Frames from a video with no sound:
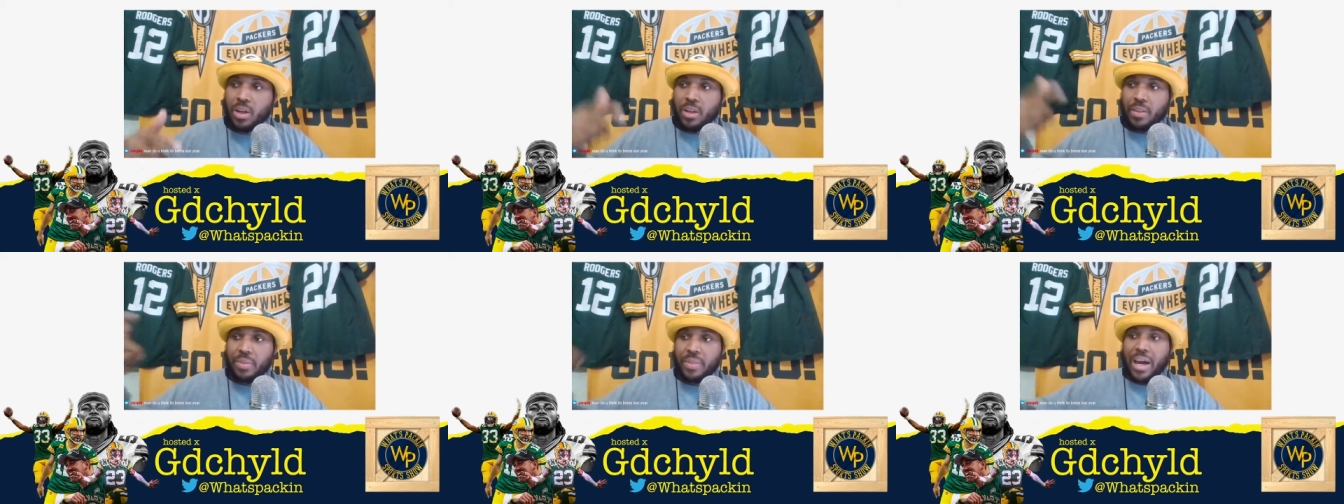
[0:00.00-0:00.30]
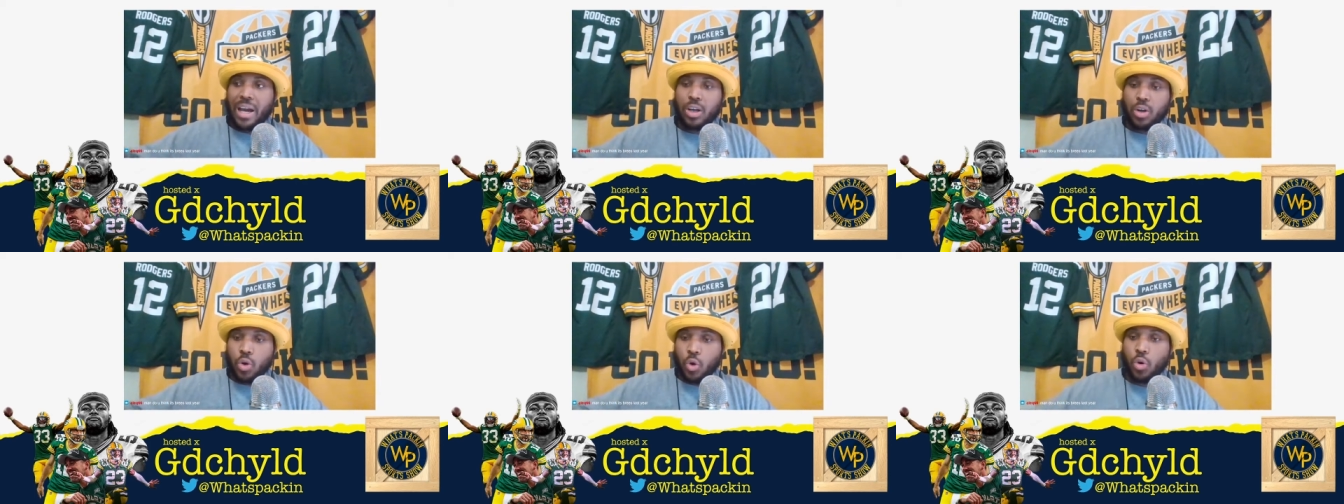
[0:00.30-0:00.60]

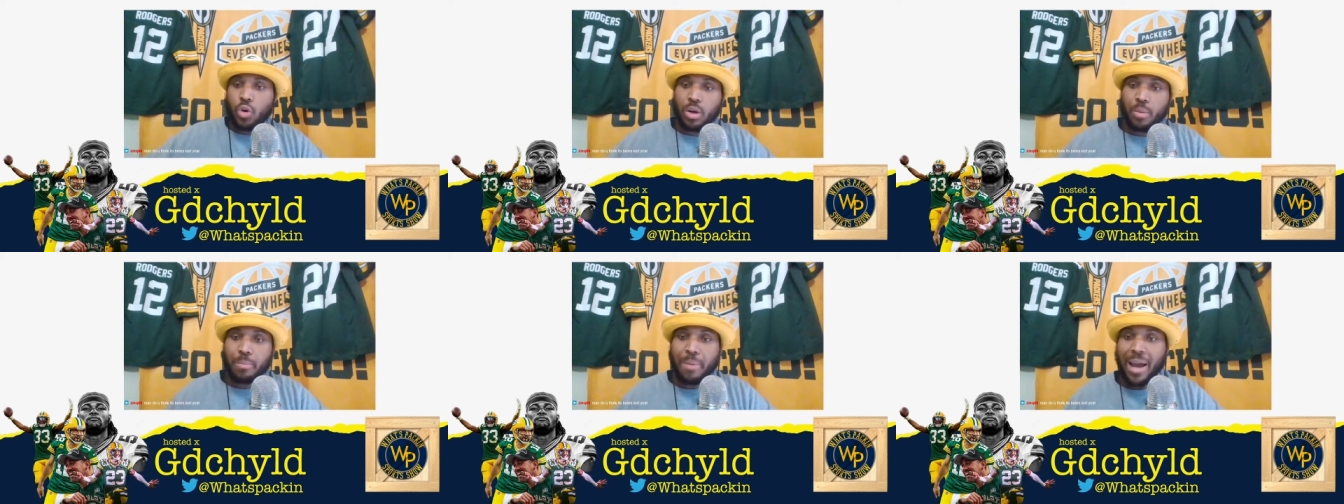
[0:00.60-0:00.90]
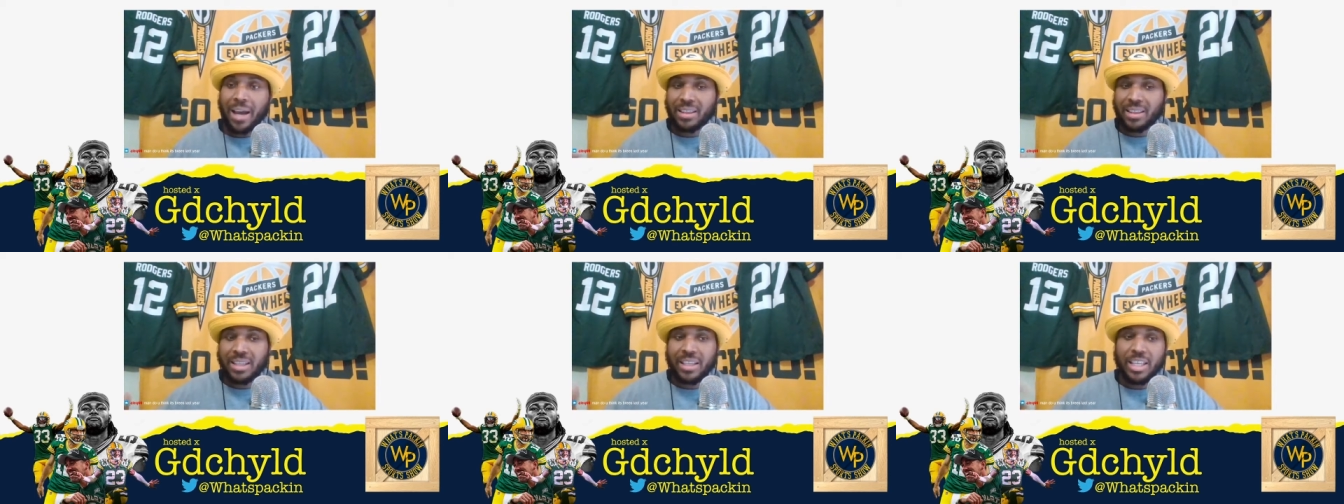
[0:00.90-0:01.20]
that
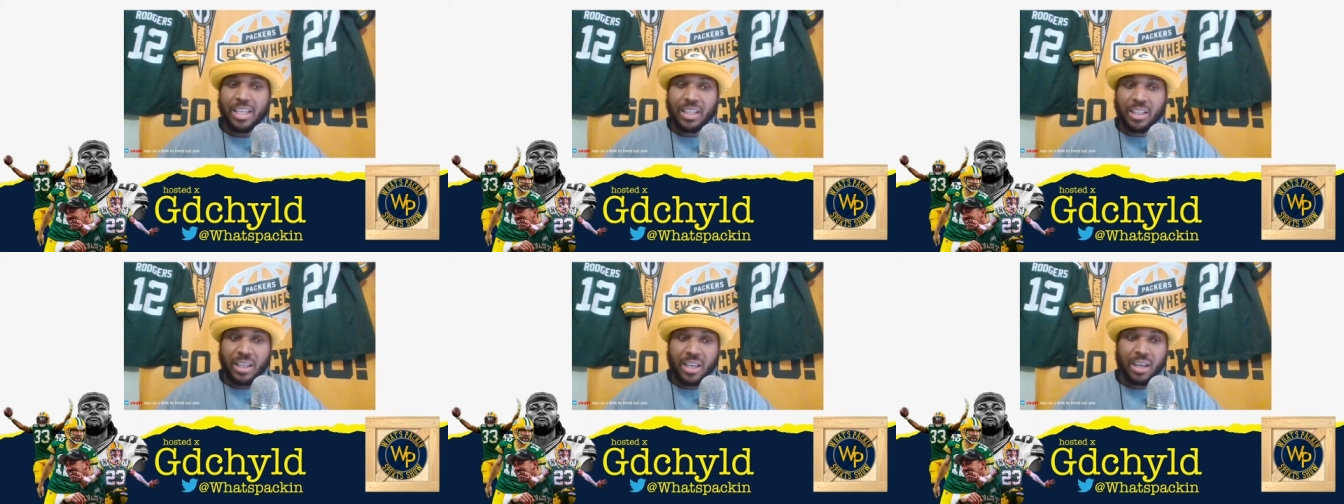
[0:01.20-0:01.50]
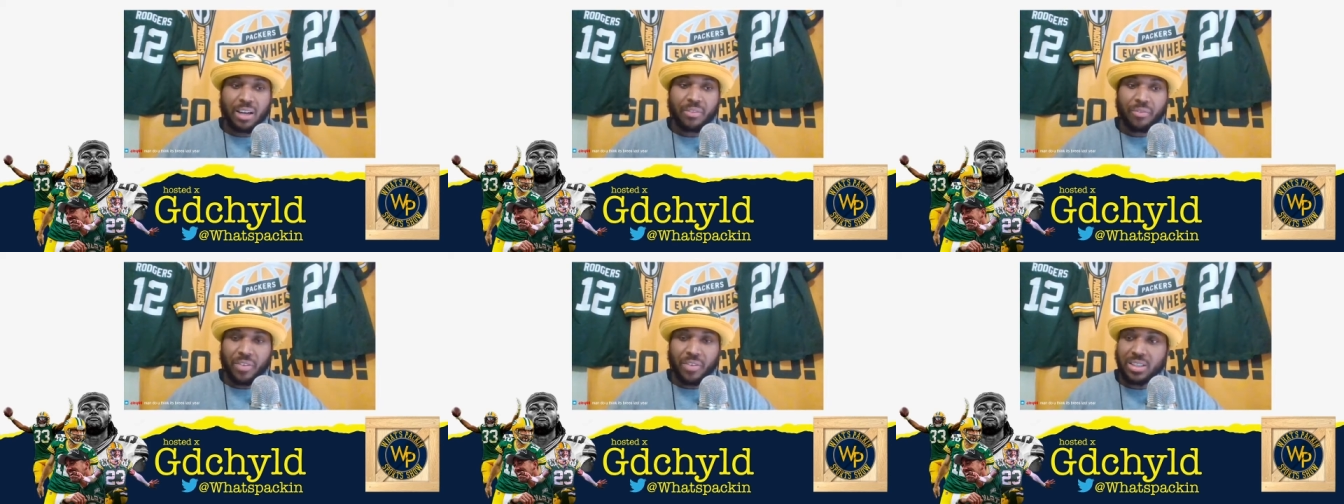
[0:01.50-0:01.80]
quarterback that he can
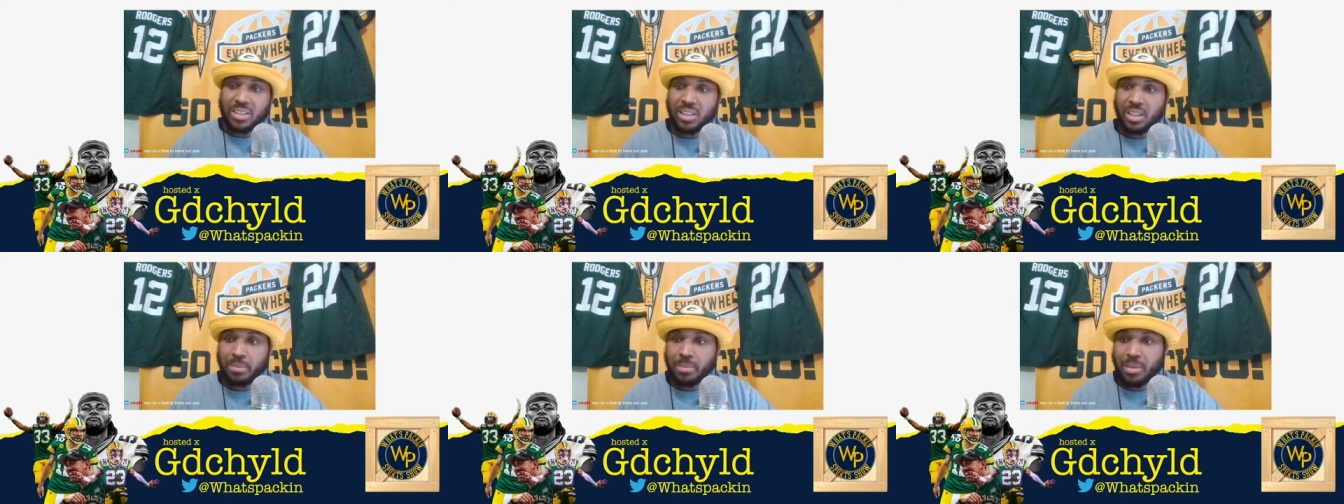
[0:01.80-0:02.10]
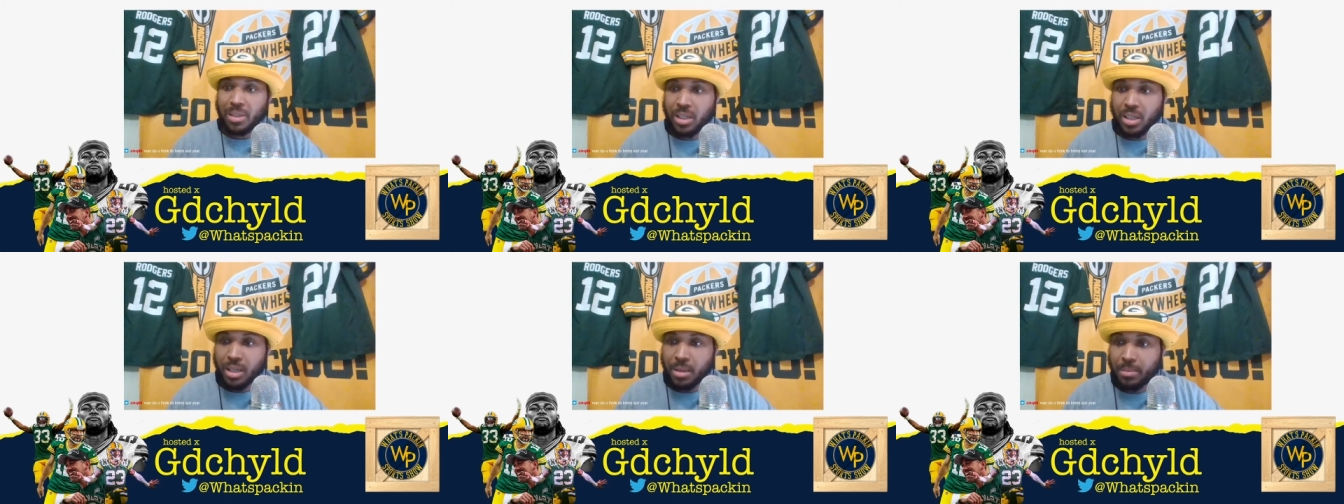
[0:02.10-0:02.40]
eventually
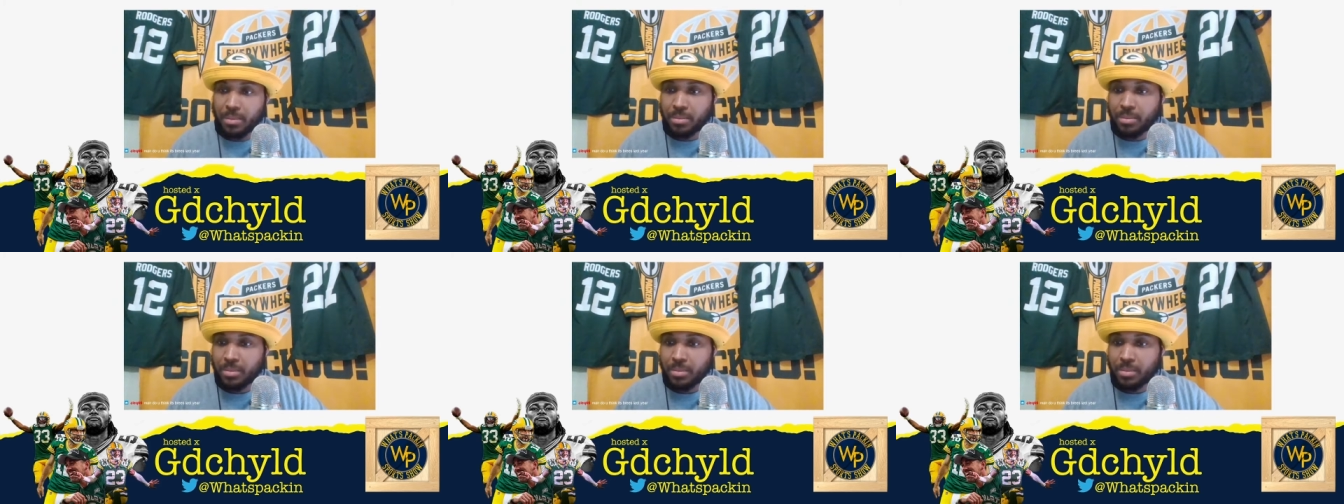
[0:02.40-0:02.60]
become.